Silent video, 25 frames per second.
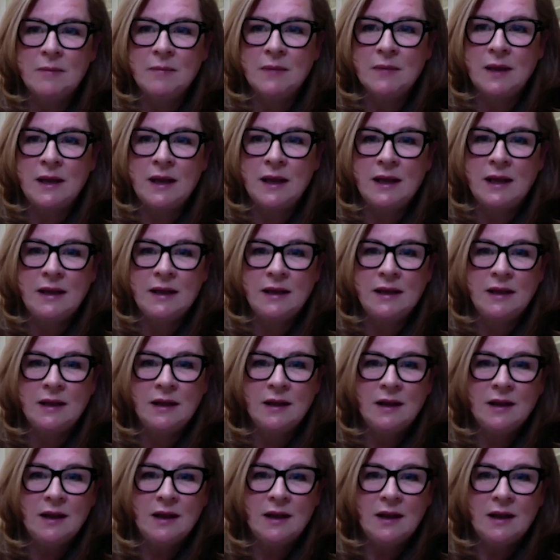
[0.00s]
He
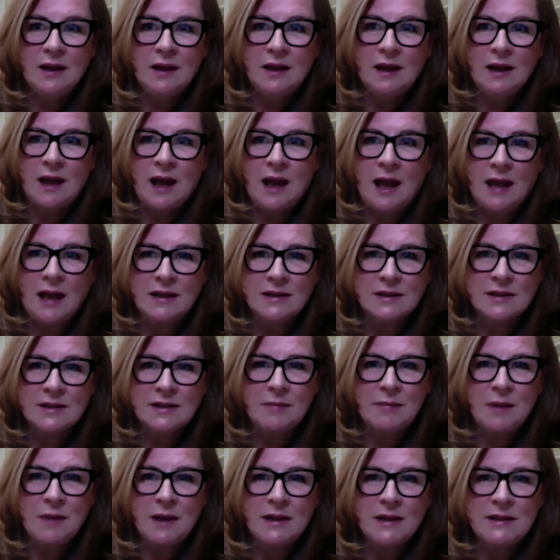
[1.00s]
had
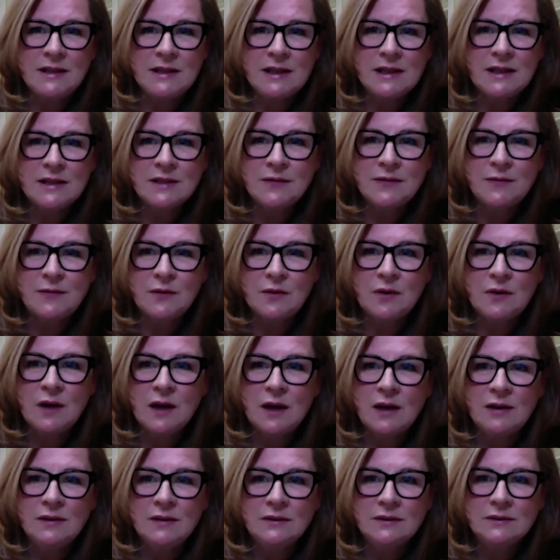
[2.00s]
some ideas for
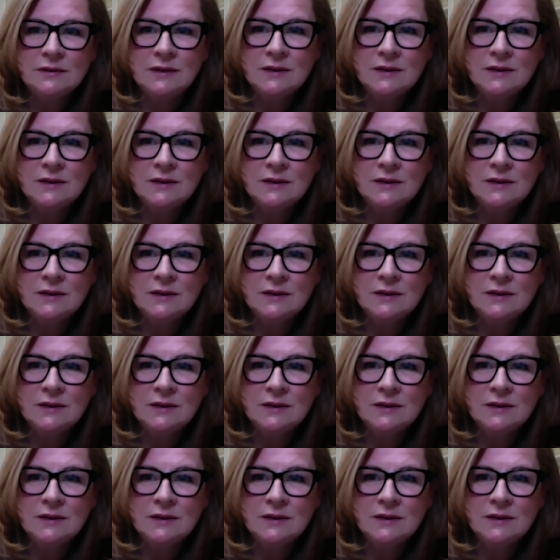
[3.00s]
her,